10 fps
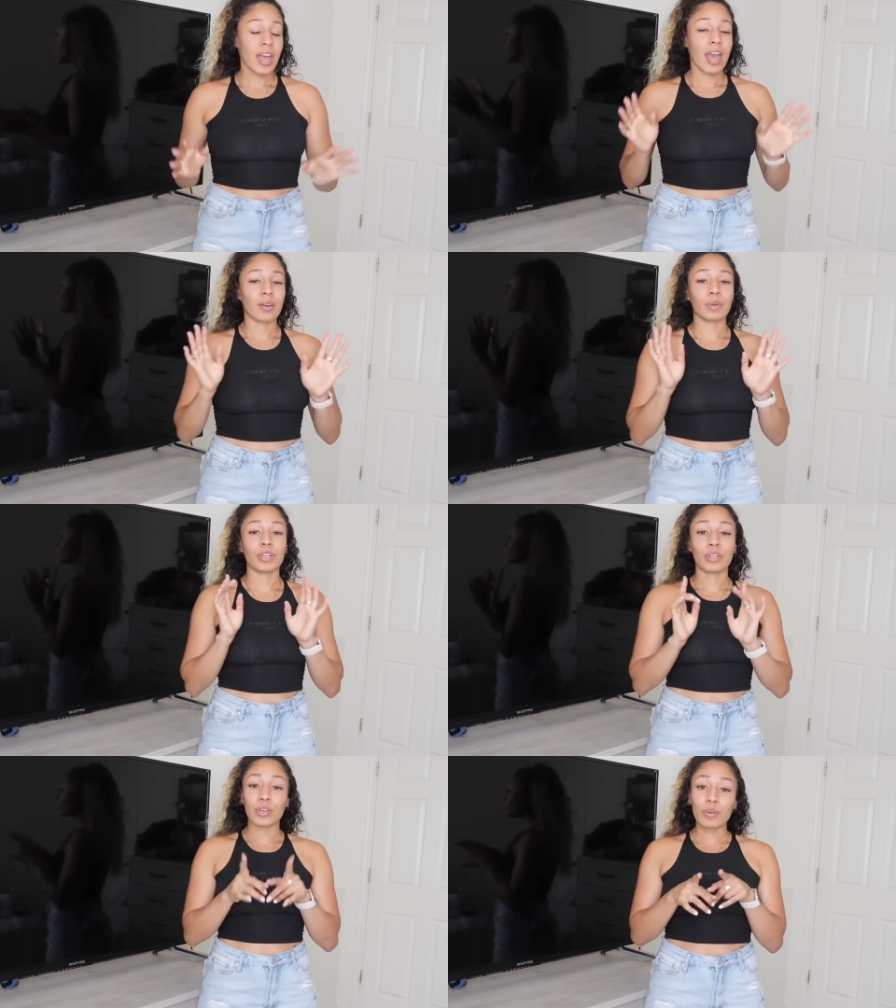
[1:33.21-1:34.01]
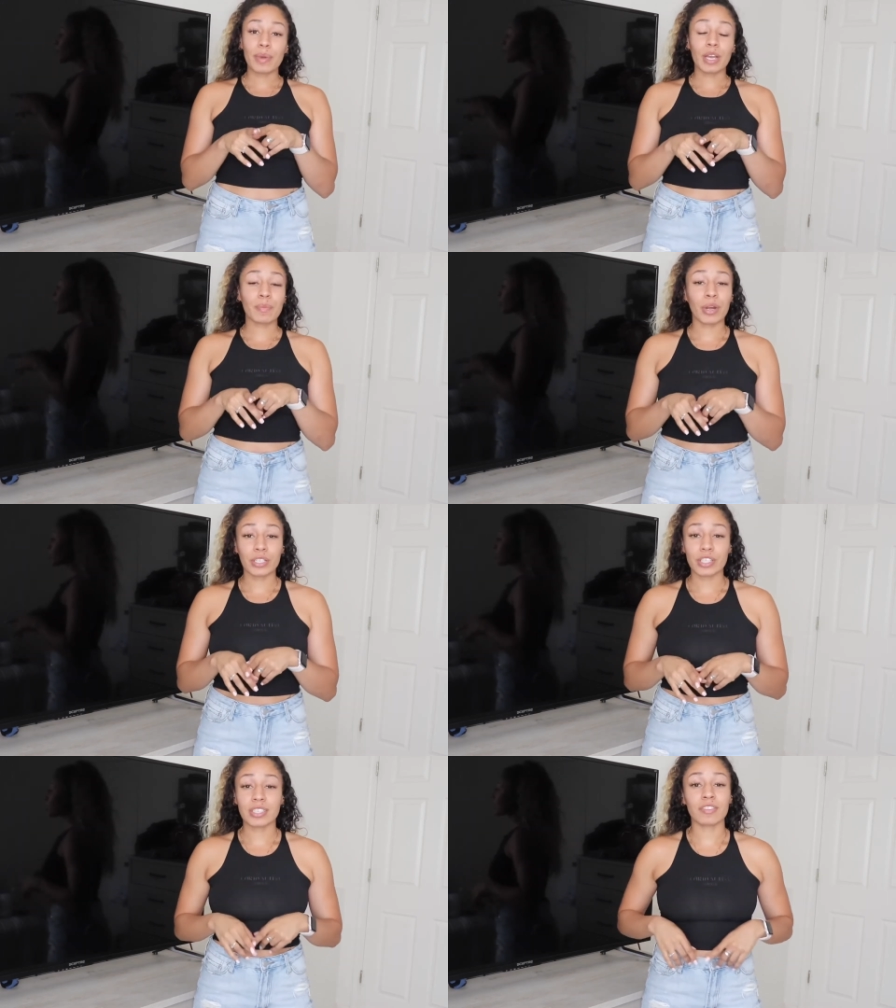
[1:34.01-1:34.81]
And when you make a
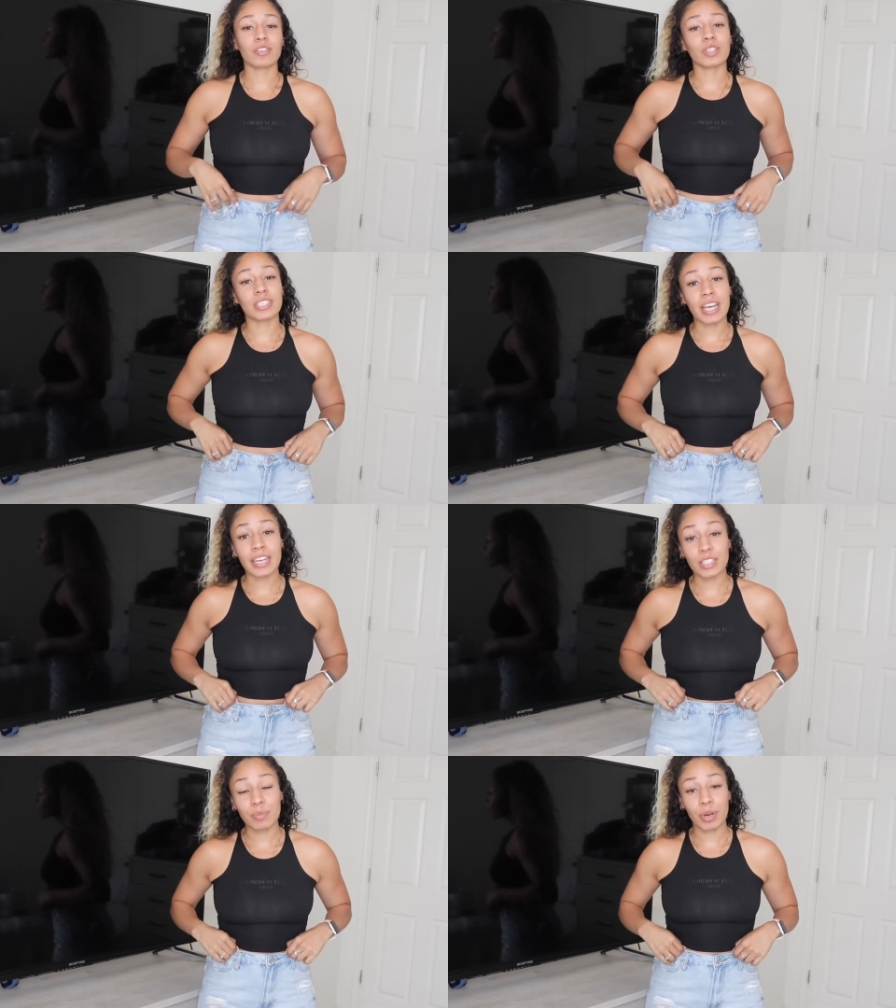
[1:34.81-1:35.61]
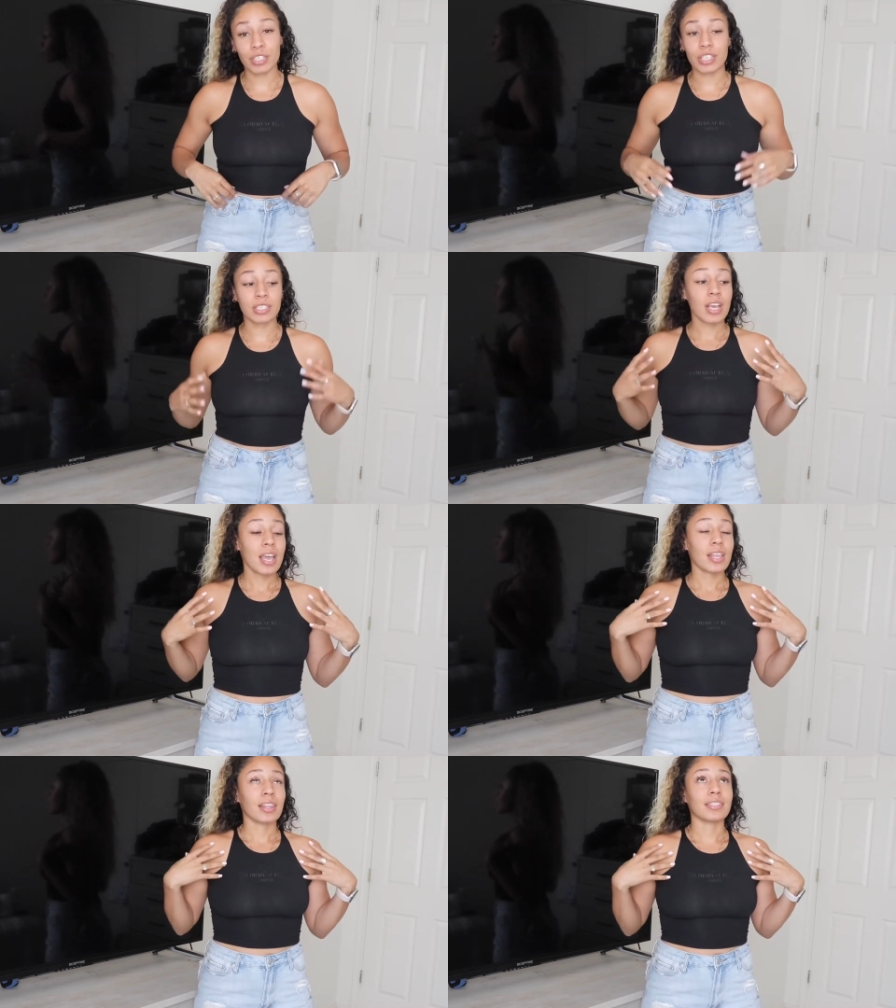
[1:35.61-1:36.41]
purchase, if you decide to purchase
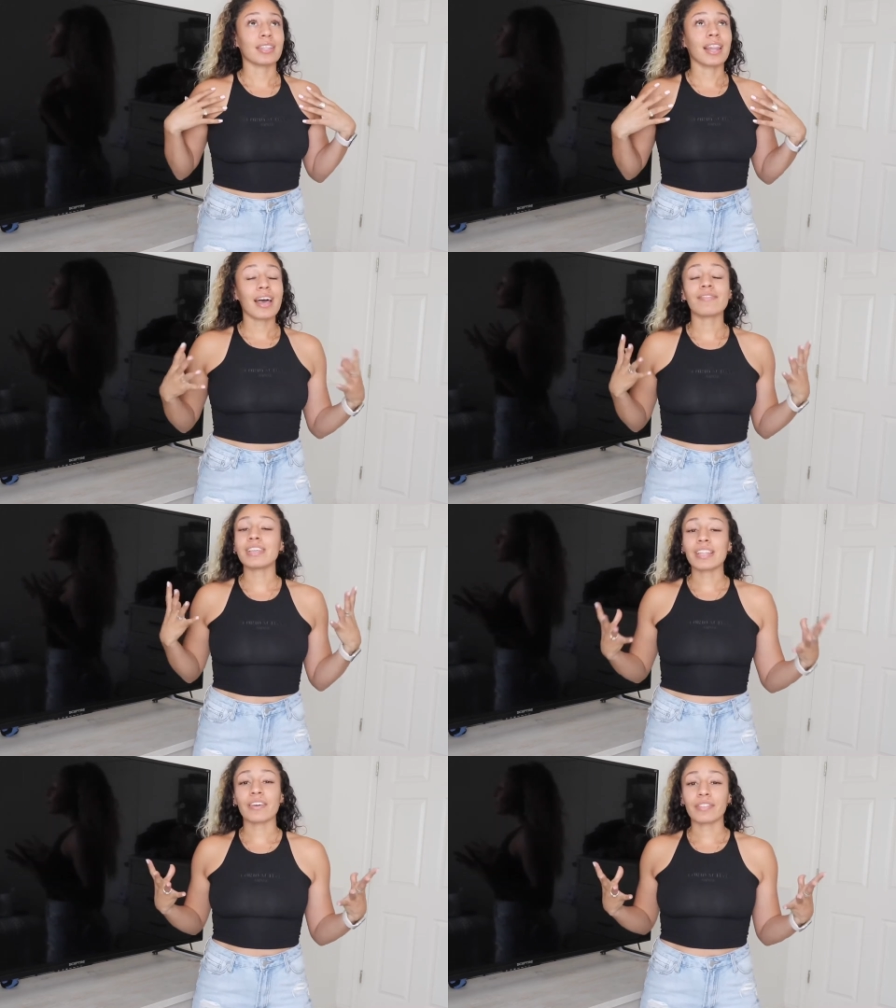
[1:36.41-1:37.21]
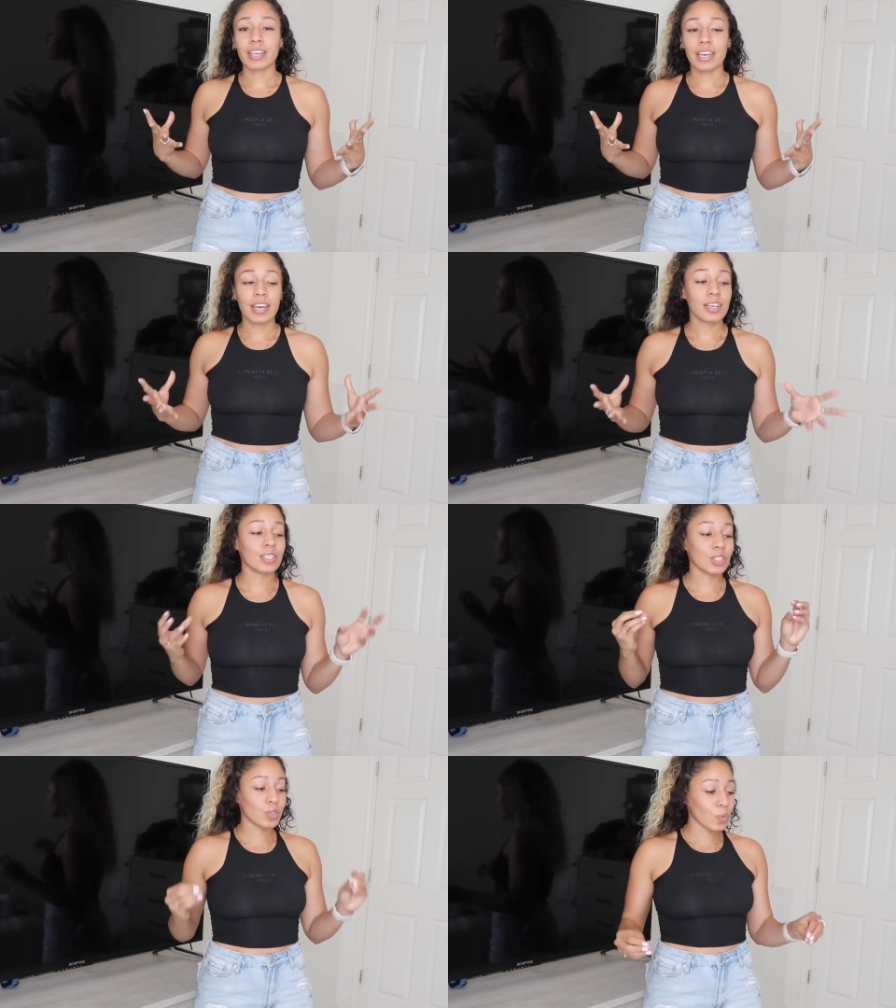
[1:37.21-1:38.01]
these lovely, lovely
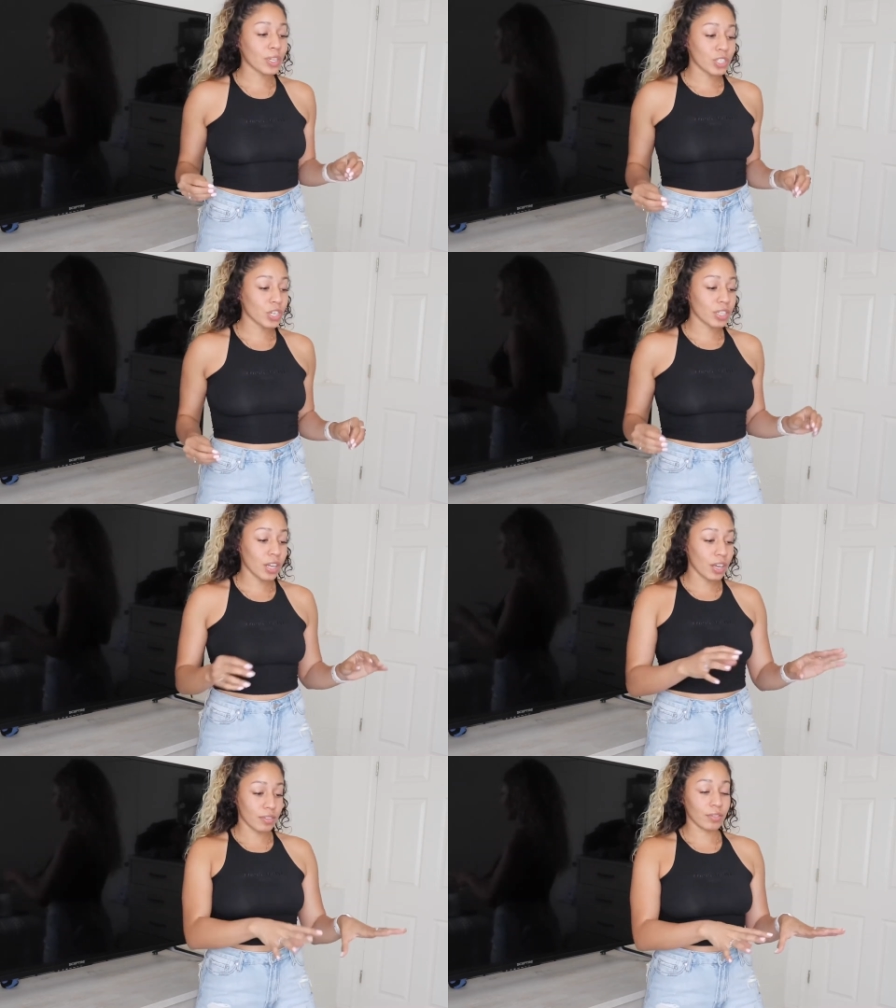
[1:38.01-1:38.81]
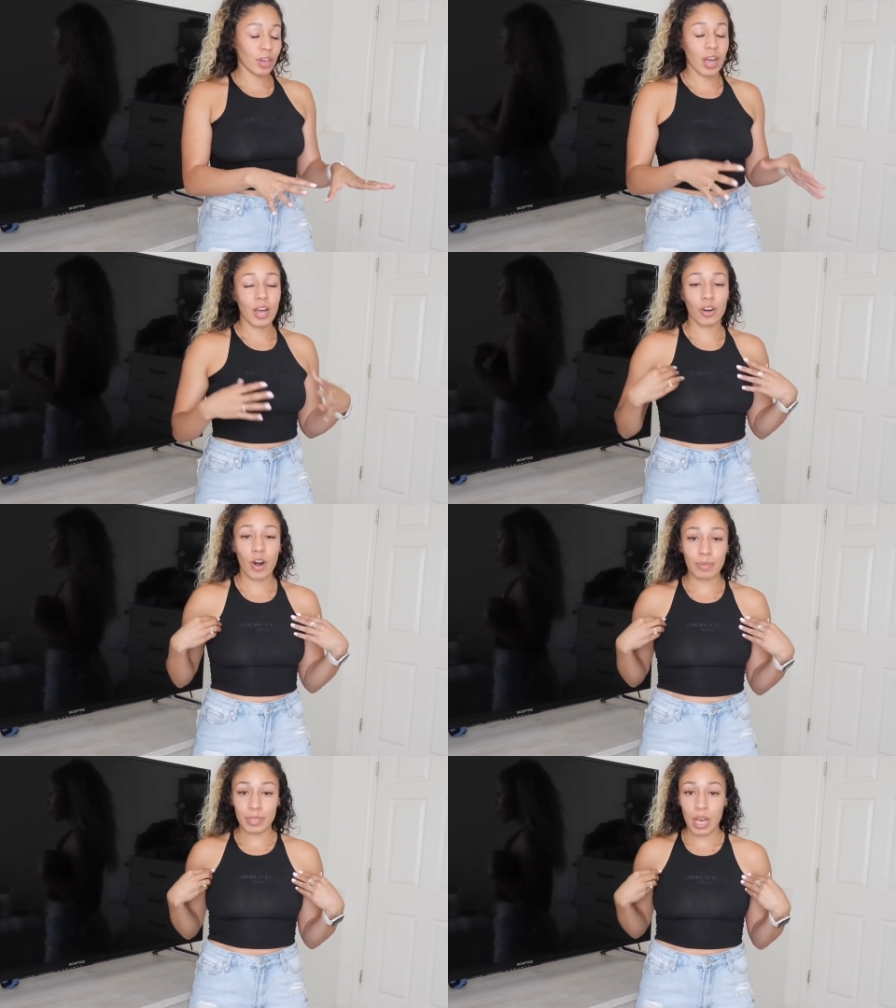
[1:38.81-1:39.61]
sweatshirt, the uh,
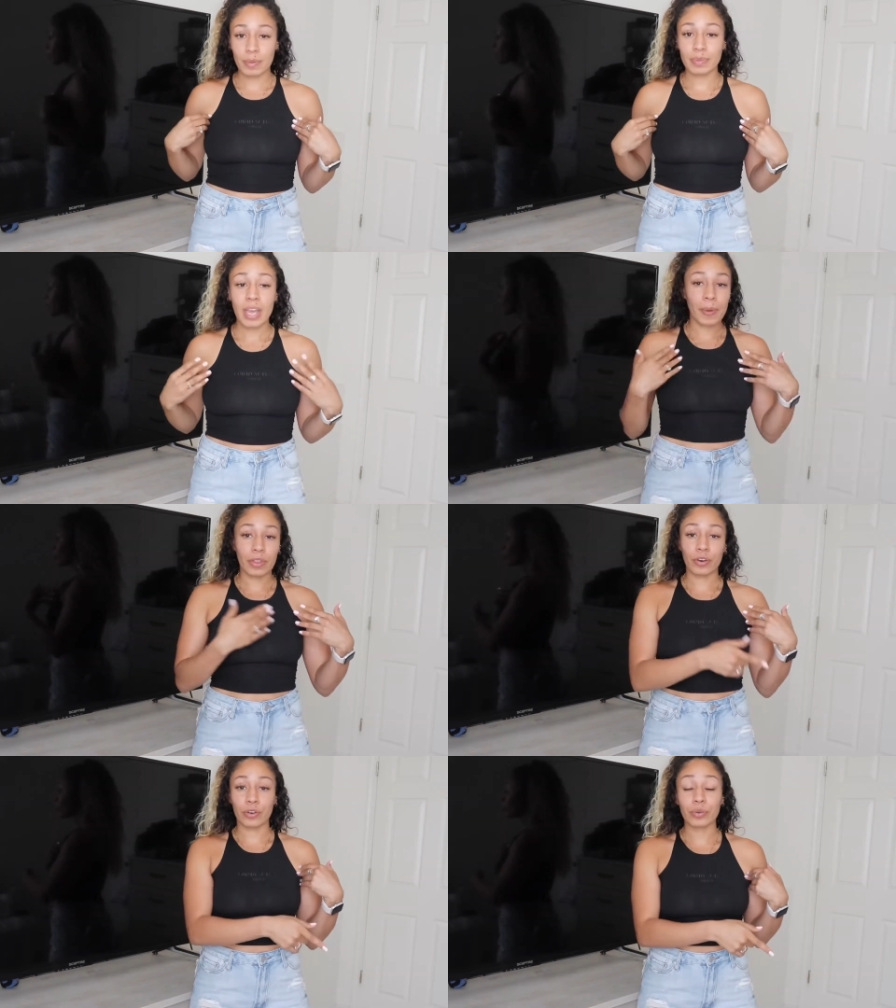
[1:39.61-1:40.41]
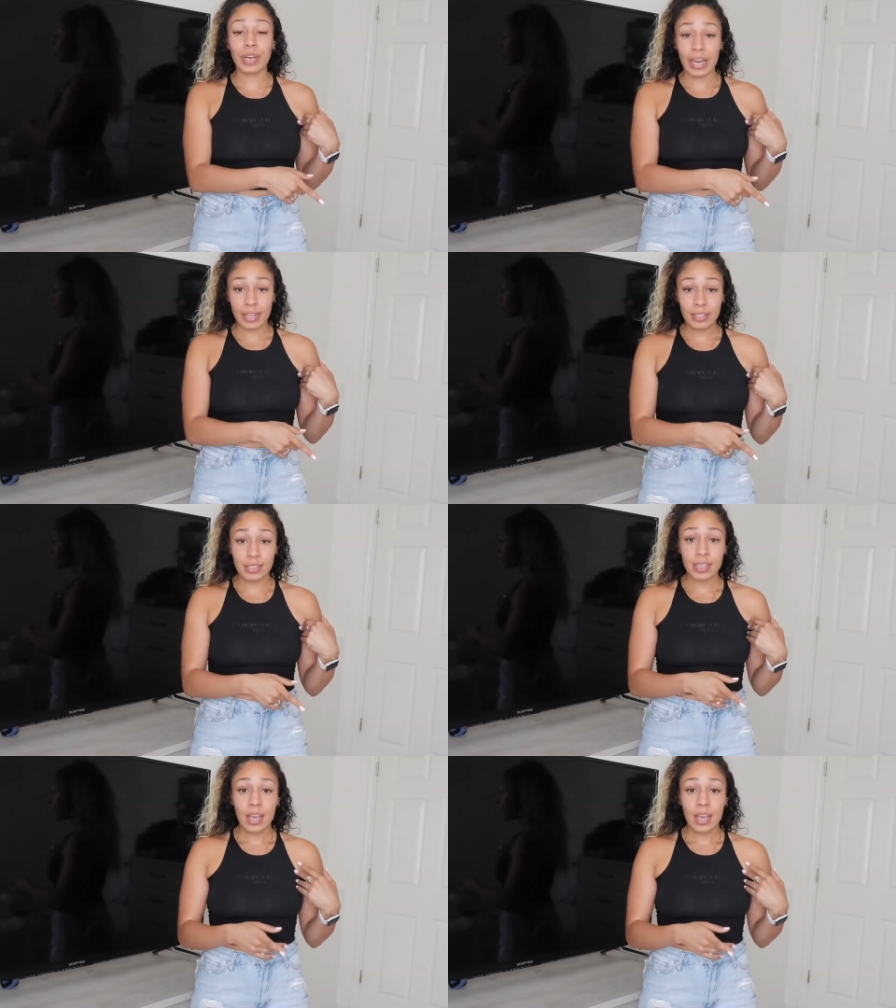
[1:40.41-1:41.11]
crop tops and the crew necks,